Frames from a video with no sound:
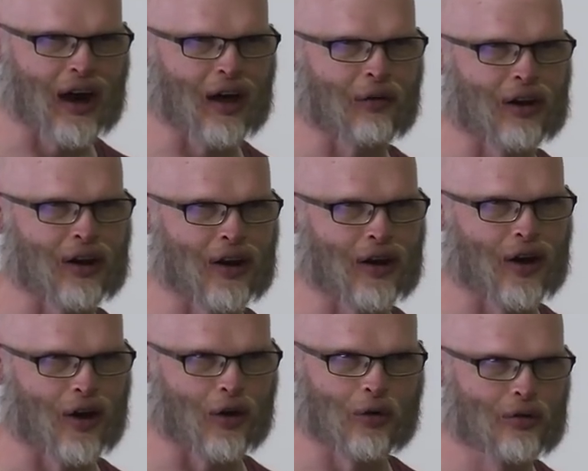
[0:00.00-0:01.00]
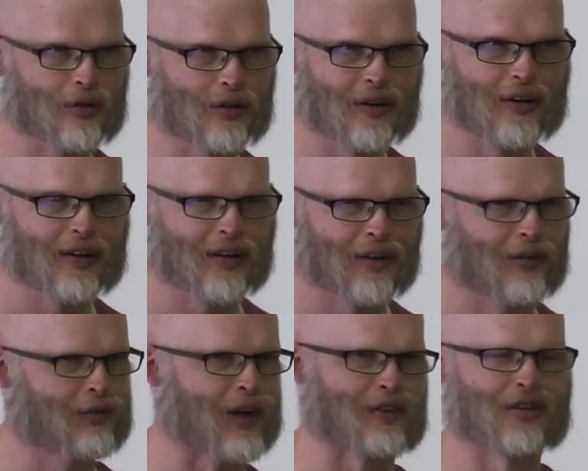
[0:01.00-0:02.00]
And I went, "No,"
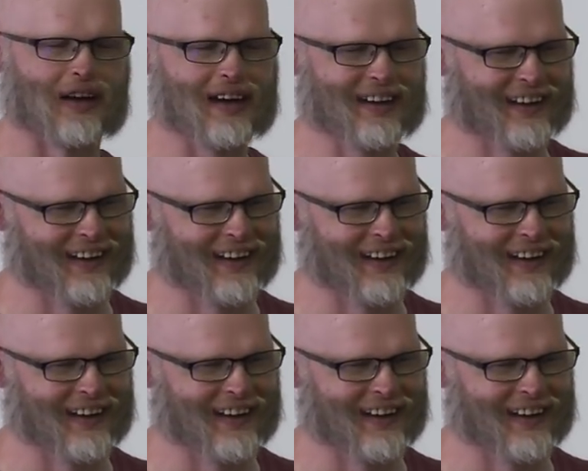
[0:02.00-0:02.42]
naturally.